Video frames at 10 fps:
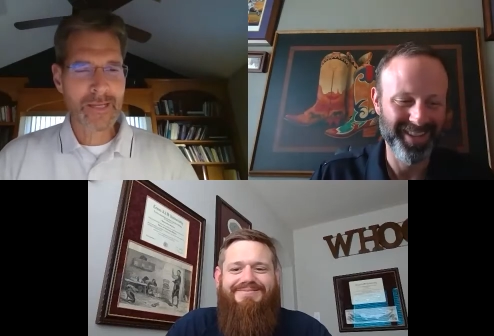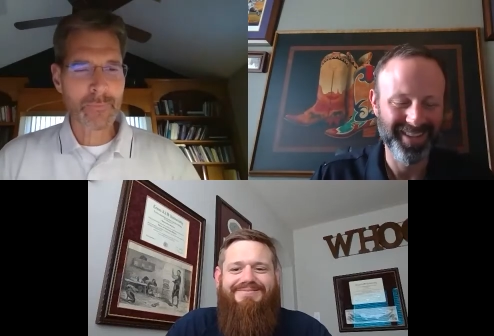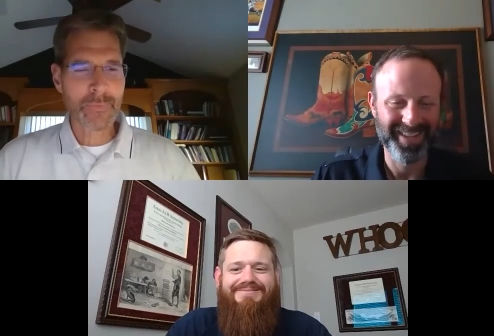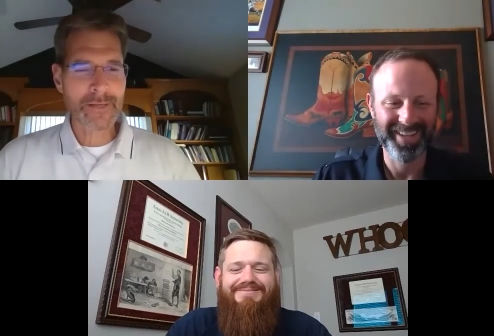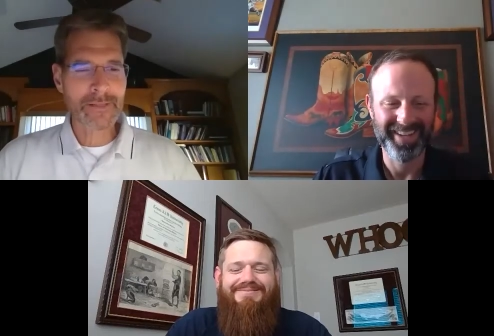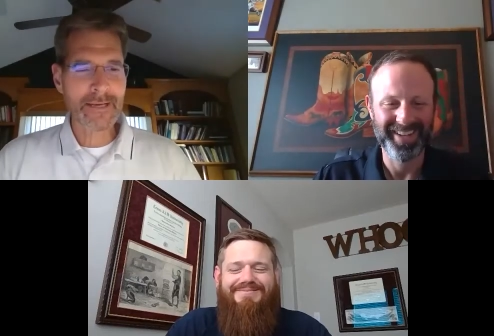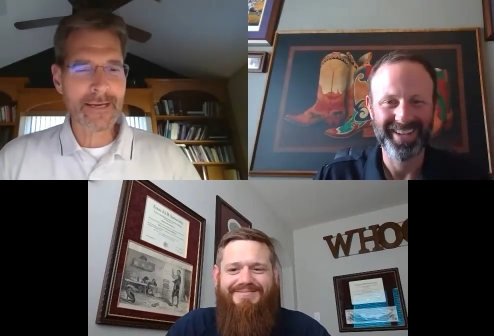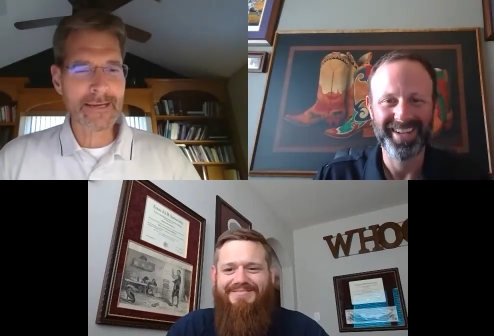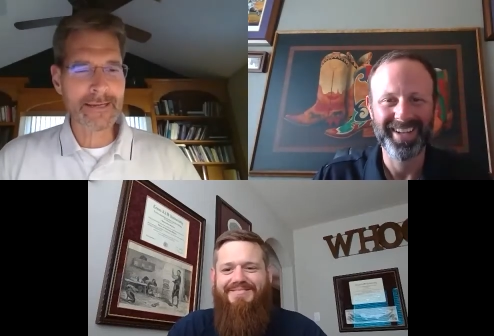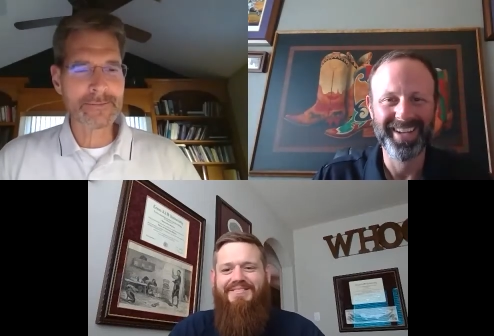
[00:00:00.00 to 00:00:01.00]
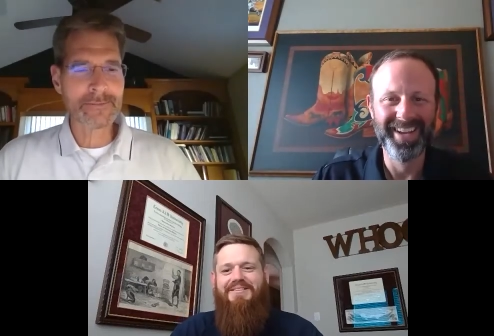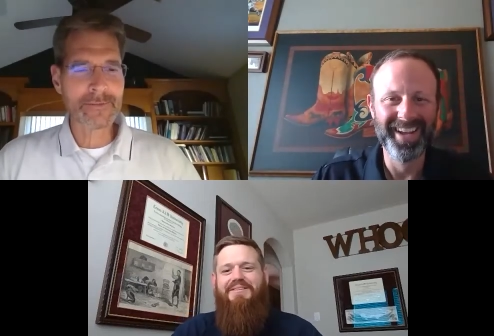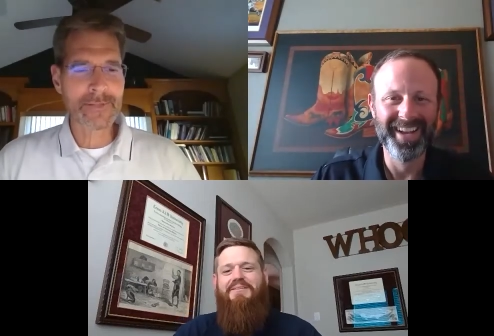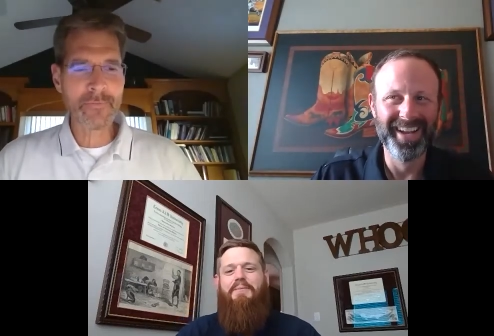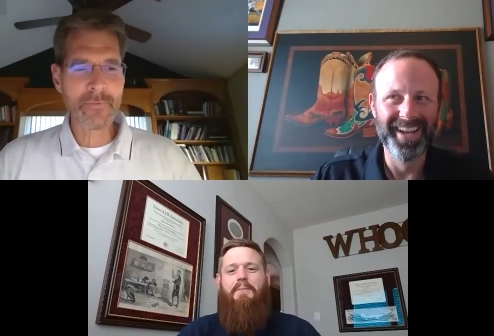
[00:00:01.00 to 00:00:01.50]
Speaker 1: but uh,
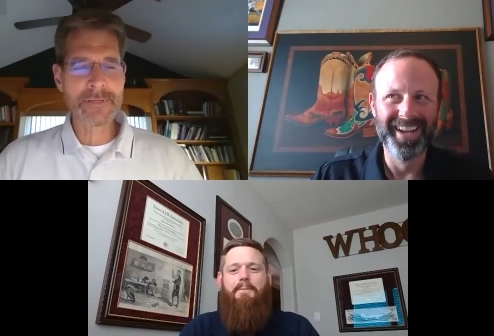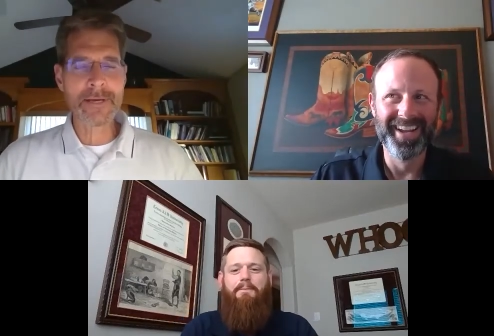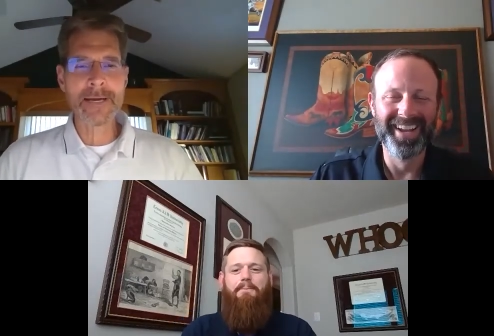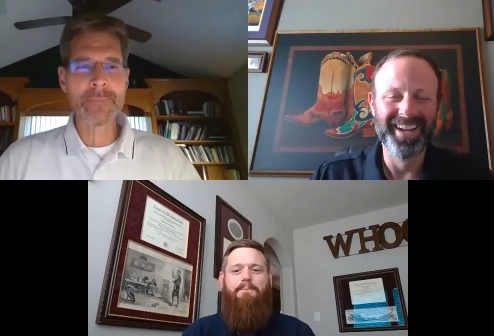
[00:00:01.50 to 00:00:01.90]
different time.